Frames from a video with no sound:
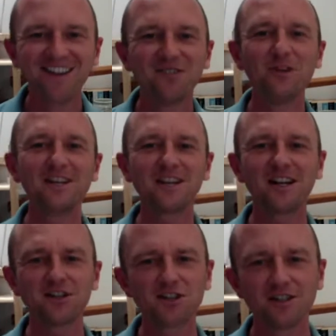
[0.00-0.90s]
Reese
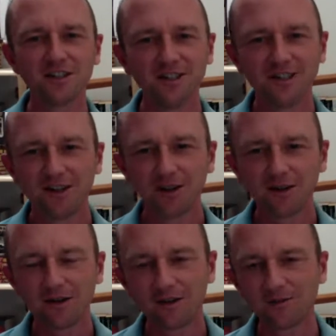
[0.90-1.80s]
Ash,
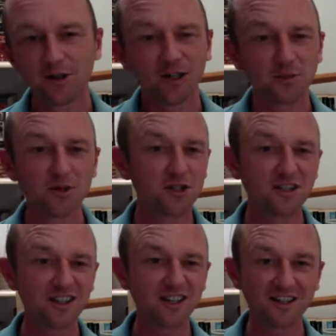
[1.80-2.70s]
well, I suppose you can
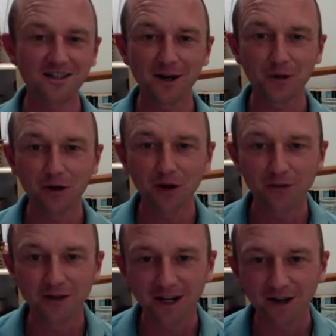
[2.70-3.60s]
say this now. You're off.
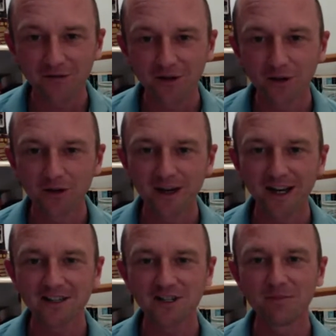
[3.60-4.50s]
Can I vote that
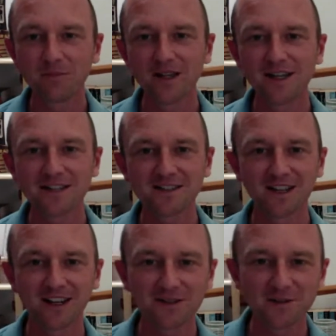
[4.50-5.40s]
HMP isn't
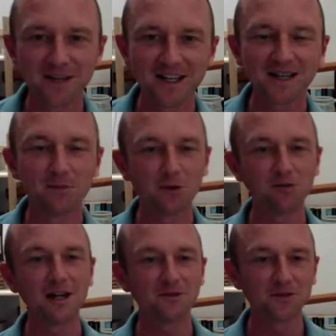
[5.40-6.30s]
allowed to make any more
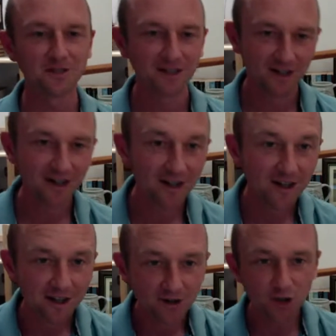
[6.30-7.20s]
rounds?
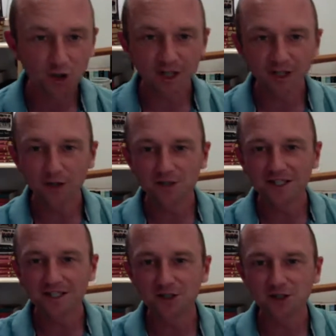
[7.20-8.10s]
Duly noted.